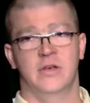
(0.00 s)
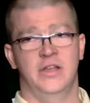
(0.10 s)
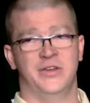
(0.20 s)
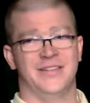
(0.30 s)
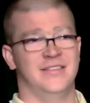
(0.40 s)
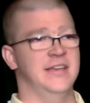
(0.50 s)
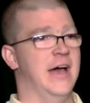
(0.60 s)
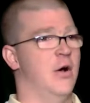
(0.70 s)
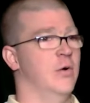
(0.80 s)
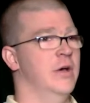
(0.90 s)
And you can see
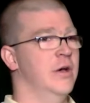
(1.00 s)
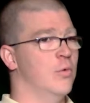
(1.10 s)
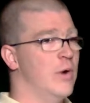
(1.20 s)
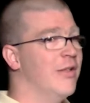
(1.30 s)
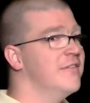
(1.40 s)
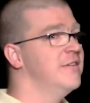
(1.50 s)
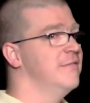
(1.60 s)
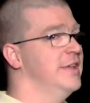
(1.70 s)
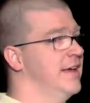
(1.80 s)
how relatively